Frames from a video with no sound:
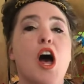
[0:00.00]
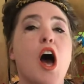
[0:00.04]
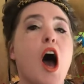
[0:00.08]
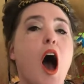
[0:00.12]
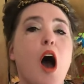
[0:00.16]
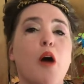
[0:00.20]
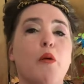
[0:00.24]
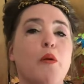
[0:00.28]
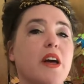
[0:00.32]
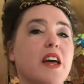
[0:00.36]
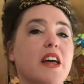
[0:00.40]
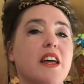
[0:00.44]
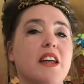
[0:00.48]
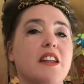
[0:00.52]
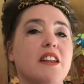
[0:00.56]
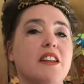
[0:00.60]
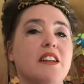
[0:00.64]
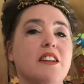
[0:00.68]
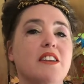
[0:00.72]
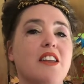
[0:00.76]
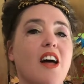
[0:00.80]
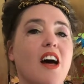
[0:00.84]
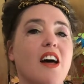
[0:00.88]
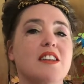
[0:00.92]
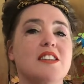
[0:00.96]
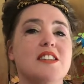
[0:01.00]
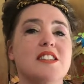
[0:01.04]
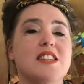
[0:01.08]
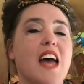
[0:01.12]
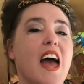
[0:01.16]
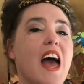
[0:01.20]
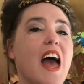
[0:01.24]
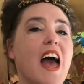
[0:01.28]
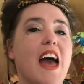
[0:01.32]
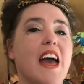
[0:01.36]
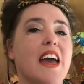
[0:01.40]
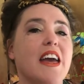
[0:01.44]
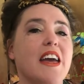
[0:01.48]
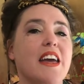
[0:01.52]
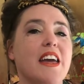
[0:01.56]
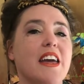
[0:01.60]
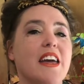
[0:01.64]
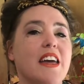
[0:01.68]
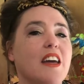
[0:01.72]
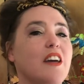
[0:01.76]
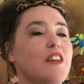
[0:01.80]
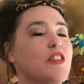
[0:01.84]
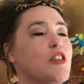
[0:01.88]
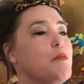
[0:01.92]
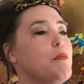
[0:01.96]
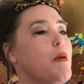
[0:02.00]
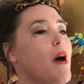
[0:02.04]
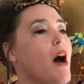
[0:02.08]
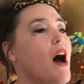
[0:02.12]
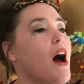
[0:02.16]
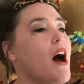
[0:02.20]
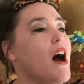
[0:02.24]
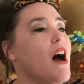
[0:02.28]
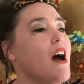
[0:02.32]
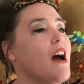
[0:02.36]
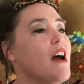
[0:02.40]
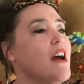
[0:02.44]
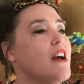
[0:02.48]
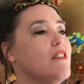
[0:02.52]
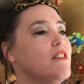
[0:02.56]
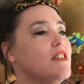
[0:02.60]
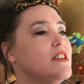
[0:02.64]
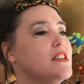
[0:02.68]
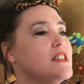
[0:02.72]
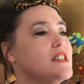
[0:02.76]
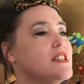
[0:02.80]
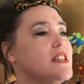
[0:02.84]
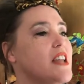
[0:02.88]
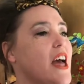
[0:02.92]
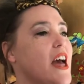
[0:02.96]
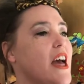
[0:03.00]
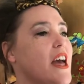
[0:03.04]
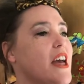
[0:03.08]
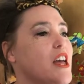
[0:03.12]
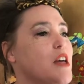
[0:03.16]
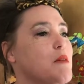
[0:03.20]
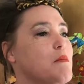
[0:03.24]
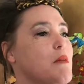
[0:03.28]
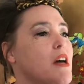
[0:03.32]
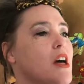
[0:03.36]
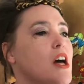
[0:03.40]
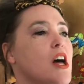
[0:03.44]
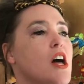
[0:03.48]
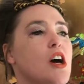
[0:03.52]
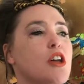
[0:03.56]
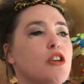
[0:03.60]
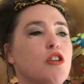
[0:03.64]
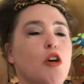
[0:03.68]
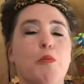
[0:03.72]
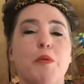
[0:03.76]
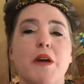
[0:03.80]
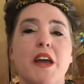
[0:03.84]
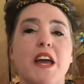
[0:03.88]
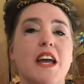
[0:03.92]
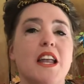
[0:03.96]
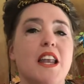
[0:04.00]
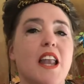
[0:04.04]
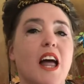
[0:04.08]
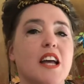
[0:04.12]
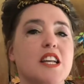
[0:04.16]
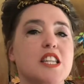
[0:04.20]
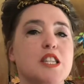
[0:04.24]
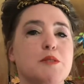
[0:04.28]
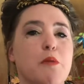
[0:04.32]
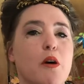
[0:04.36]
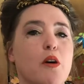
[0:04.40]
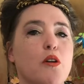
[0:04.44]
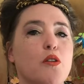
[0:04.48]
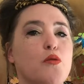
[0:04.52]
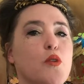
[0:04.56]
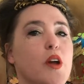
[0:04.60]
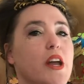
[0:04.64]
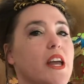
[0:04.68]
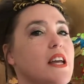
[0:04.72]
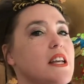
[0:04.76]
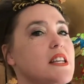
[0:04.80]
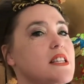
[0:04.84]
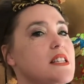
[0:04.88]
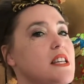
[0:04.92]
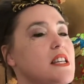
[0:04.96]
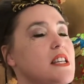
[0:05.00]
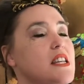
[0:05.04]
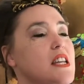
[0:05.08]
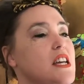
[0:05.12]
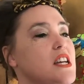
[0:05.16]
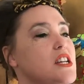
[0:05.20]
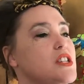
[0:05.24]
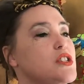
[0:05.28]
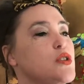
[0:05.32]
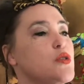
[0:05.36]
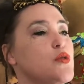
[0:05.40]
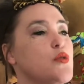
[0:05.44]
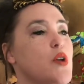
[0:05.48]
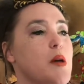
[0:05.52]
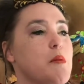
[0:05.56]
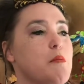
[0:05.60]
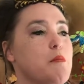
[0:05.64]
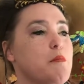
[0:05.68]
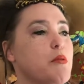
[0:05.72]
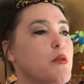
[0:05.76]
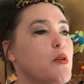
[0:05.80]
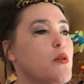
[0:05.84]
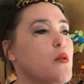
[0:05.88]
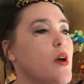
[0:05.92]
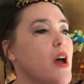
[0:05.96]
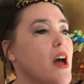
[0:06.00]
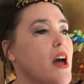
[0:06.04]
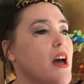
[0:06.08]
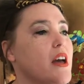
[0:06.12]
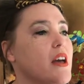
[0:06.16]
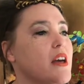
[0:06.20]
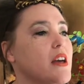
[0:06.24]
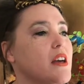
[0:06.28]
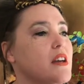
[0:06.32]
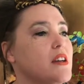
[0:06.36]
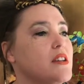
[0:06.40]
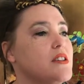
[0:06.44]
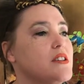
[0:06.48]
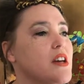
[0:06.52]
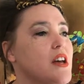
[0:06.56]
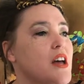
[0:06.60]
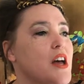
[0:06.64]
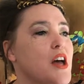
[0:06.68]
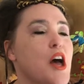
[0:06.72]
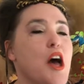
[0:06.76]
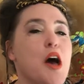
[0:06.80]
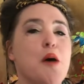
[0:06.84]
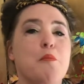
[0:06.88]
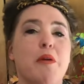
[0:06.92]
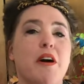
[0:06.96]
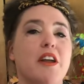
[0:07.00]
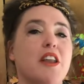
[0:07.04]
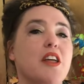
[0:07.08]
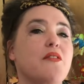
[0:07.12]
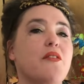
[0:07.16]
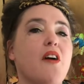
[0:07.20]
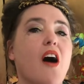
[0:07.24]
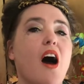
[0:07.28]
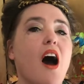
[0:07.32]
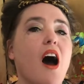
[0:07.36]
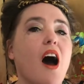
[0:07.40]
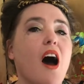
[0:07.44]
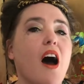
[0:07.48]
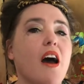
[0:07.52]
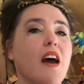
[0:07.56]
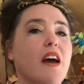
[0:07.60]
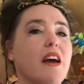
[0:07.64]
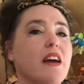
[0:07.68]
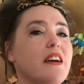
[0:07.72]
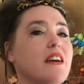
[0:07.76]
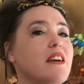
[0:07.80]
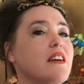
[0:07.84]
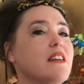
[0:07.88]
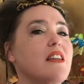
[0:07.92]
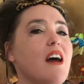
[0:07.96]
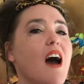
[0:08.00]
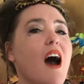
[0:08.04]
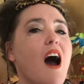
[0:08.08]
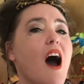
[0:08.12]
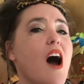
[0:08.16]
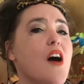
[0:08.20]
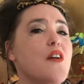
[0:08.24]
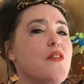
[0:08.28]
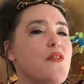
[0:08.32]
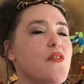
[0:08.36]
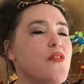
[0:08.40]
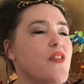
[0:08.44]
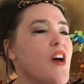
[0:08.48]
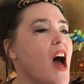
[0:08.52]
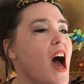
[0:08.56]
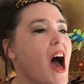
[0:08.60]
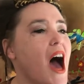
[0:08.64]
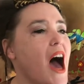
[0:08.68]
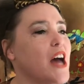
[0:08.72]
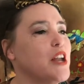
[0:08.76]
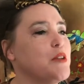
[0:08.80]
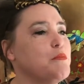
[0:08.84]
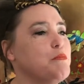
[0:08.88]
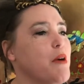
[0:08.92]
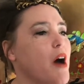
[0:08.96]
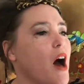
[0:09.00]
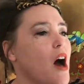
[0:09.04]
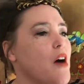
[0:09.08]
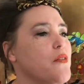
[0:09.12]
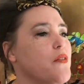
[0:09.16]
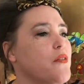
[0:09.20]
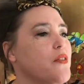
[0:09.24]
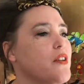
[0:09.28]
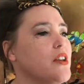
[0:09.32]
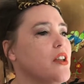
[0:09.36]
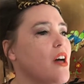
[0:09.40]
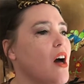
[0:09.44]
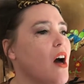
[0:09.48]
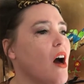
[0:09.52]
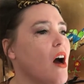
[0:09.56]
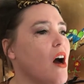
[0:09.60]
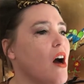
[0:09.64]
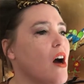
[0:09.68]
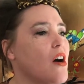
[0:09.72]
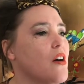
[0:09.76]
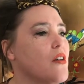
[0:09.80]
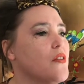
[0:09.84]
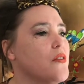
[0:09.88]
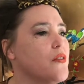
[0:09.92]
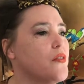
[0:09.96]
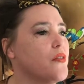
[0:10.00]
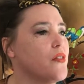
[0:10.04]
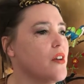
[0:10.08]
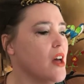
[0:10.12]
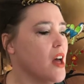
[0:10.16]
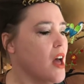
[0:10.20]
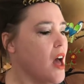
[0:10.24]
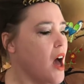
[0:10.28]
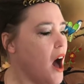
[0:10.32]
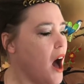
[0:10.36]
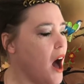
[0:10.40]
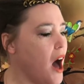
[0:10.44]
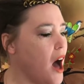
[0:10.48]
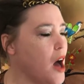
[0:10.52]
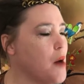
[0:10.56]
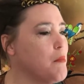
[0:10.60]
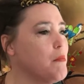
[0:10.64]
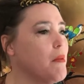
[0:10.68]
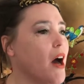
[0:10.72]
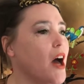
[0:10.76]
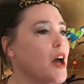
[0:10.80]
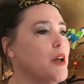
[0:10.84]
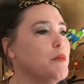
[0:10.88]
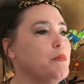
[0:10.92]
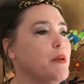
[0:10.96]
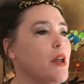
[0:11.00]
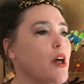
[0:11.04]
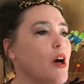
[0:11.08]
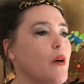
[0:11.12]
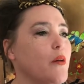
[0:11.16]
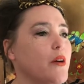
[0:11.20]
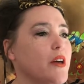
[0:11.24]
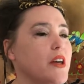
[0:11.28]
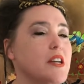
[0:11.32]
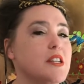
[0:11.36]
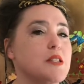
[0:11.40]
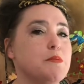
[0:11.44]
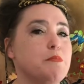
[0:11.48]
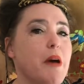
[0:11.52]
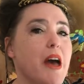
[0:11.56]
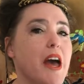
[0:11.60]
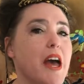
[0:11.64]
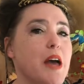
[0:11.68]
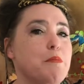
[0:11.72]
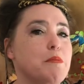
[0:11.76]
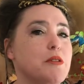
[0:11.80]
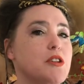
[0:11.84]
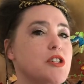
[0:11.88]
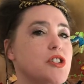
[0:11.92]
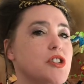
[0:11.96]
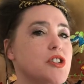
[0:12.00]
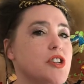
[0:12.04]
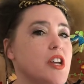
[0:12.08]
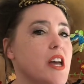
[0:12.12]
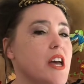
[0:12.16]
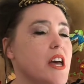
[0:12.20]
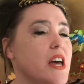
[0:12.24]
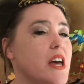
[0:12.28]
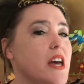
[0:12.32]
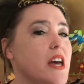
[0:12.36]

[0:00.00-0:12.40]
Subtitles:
I will not take the pirate's name, nor be like smoke rings in his grim parade. But if I can huff and puff enough, I might blow his paper ship